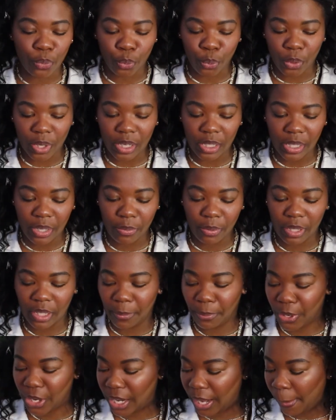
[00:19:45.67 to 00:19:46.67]
Really,
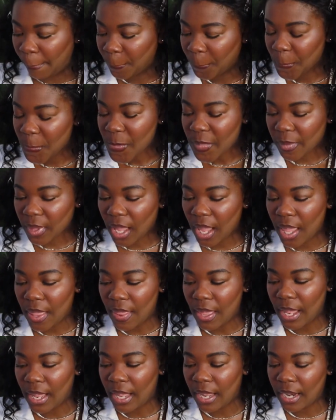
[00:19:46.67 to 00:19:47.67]
really pretty. And
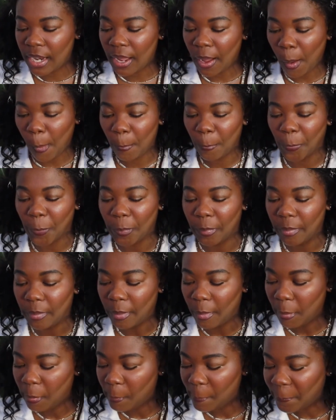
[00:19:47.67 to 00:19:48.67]
then
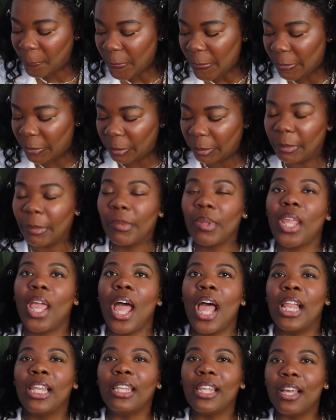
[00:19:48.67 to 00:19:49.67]

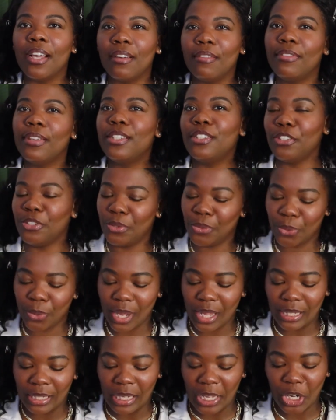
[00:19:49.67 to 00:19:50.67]
I love to
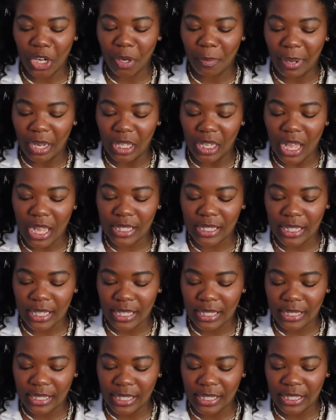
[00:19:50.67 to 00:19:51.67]
layer my
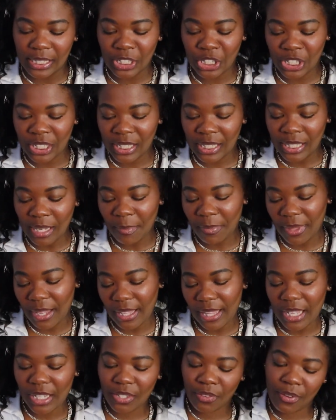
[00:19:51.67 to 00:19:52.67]
glosses. It's just something
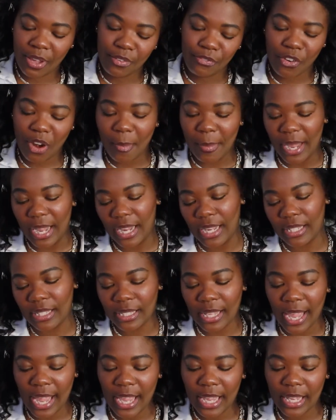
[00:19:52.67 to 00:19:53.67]
that's fun for me. It's
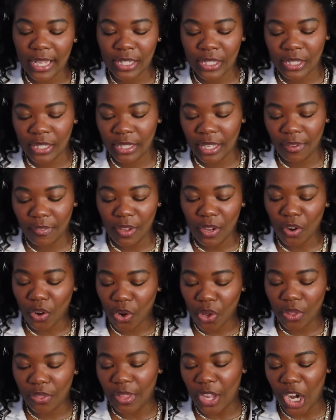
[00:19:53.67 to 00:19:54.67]
like, it's giving
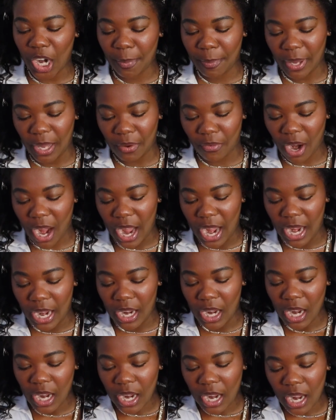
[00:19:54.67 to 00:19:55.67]
growth therapy,
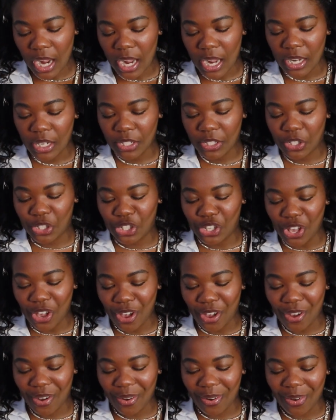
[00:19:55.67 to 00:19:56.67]
right? And
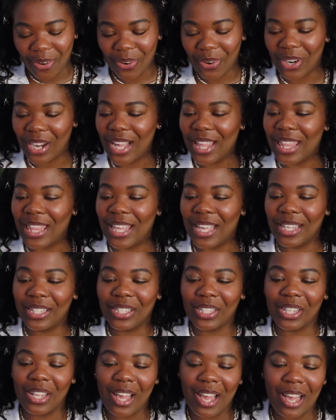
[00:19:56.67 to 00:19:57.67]
so
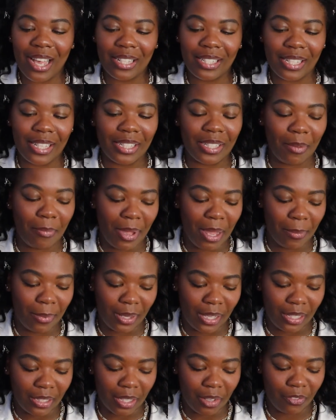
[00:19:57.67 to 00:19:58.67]
this gloss is a
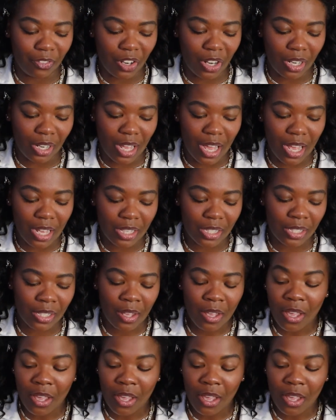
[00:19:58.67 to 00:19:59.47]
Maybelline Lifter Gloss.